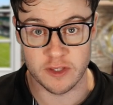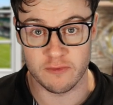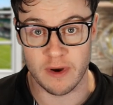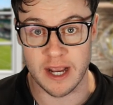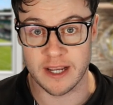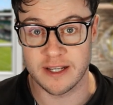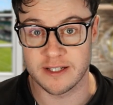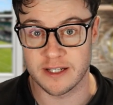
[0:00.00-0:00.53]
in the
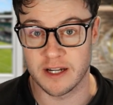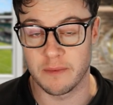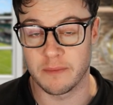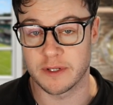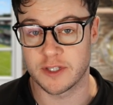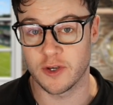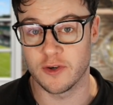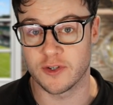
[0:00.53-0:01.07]
rankings at number
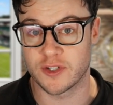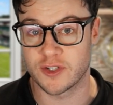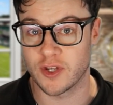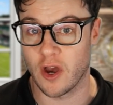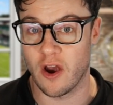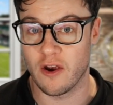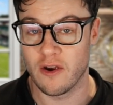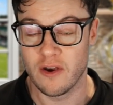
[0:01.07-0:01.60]
two,
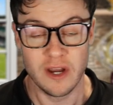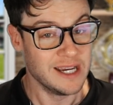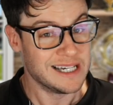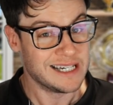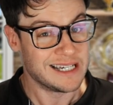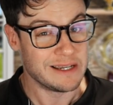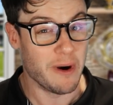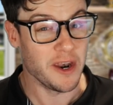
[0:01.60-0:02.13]
so
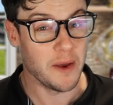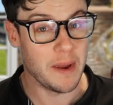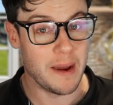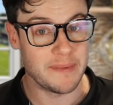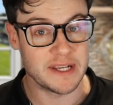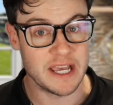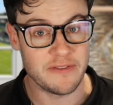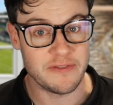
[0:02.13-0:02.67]
he might not be
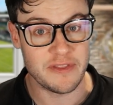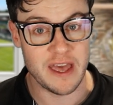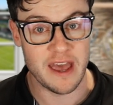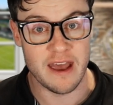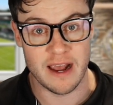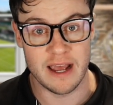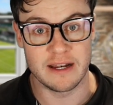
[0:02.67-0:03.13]
able to get there,